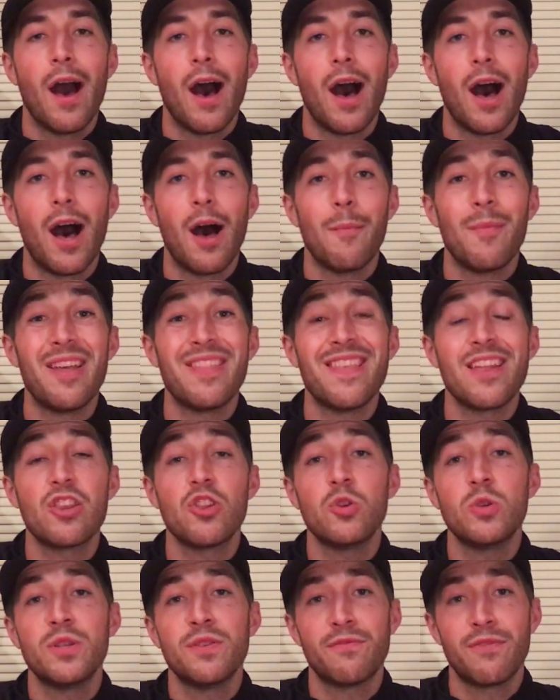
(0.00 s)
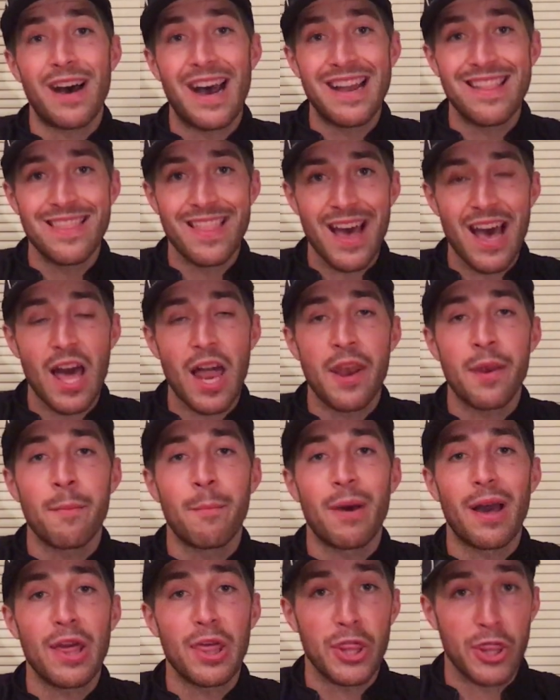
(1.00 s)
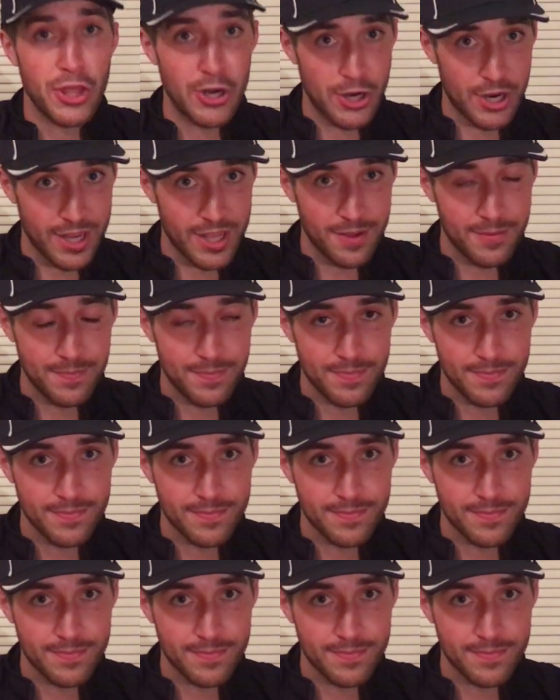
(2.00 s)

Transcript: And then you divide that by 30.